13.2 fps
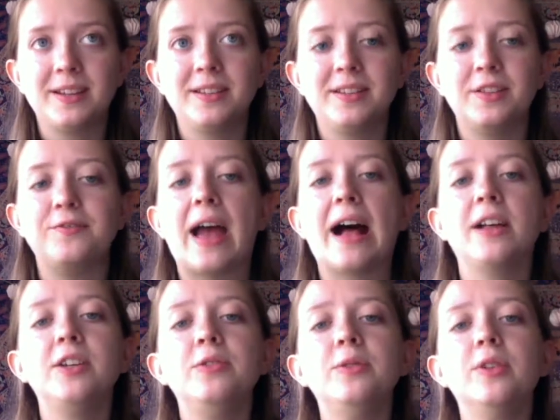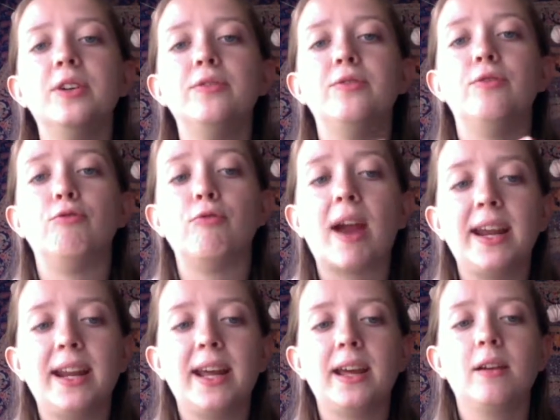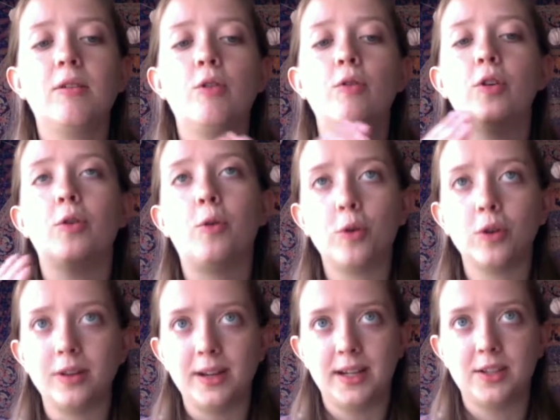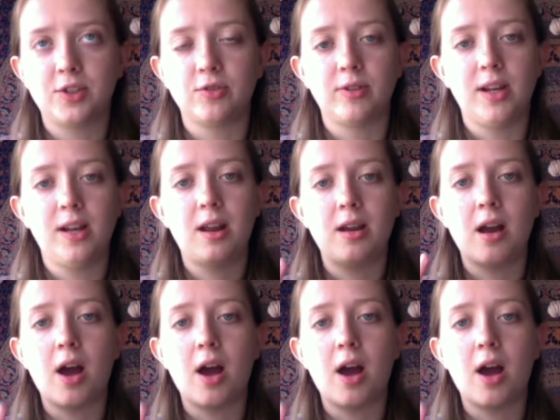The value of writing over oral history and